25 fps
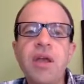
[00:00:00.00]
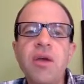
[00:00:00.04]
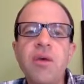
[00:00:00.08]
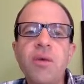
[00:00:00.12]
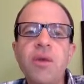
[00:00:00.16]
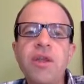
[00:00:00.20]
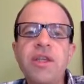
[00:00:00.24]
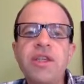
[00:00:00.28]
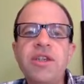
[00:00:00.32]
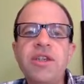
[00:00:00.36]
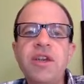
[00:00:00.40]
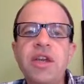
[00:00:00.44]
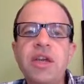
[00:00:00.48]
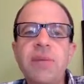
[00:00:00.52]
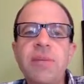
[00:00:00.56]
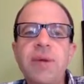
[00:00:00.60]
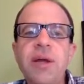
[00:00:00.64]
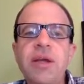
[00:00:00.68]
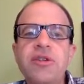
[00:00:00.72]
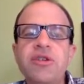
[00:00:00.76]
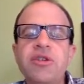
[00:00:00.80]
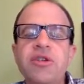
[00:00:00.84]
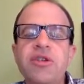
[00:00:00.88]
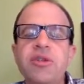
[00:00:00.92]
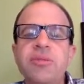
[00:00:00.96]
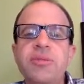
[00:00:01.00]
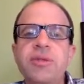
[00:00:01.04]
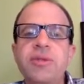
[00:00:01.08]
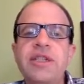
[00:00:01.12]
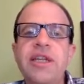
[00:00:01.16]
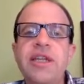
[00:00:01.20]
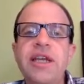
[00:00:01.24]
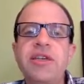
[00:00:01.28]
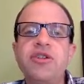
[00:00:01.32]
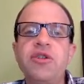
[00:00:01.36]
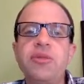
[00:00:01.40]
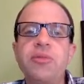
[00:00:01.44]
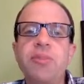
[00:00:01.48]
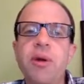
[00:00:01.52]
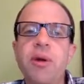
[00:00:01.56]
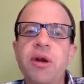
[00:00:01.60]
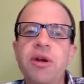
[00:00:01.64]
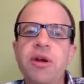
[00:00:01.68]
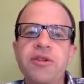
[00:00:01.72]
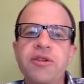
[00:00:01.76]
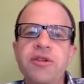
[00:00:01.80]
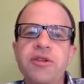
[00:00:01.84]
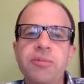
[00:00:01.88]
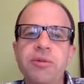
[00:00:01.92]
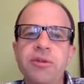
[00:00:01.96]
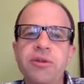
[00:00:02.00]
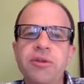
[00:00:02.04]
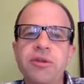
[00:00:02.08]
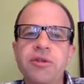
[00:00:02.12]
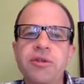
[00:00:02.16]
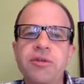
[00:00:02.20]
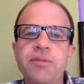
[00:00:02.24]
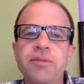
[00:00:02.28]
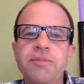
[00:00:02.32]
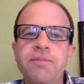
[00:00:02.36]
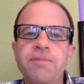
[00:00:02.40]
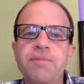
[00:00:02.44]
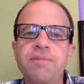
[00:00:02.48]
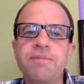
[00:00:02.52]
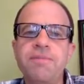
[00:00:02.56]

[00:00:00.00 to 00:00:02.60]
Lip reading: Well, let's talk about circumstantial participles.